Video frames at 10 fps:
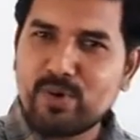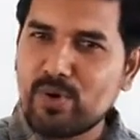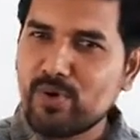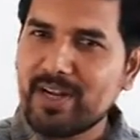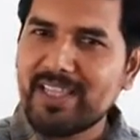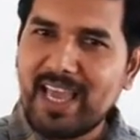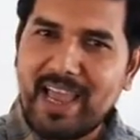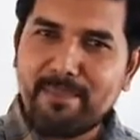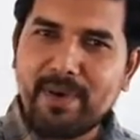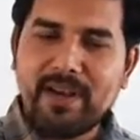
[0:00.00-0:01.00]
not only the
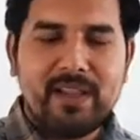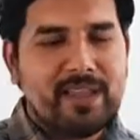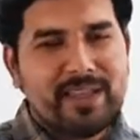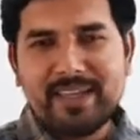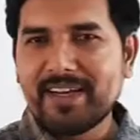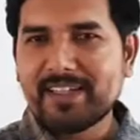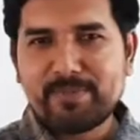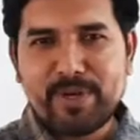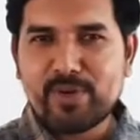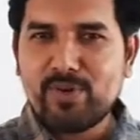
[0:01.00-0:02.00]
apple,
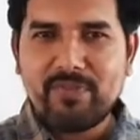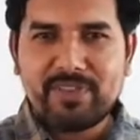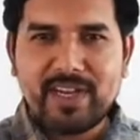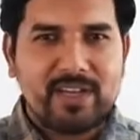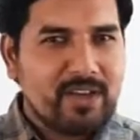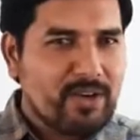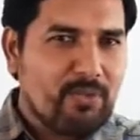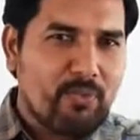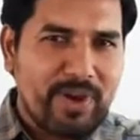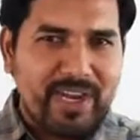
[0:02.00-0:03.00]
irrespective of
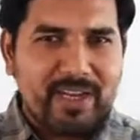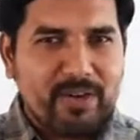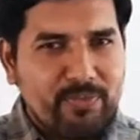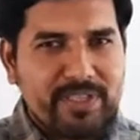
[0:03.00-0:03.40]
that wheat,